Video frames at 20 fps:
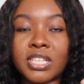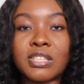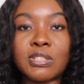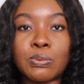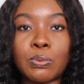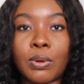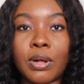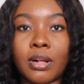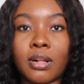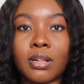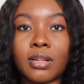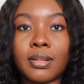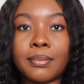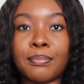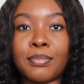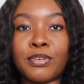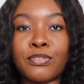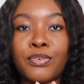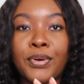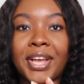as well
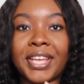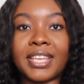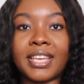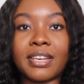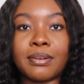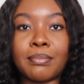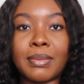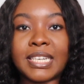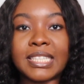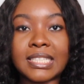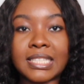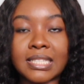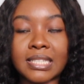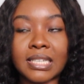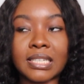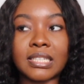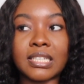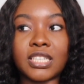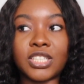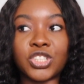before I get my
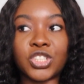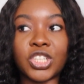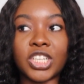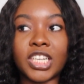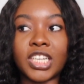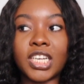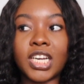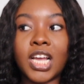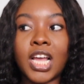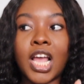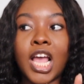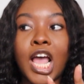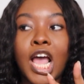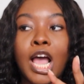designation,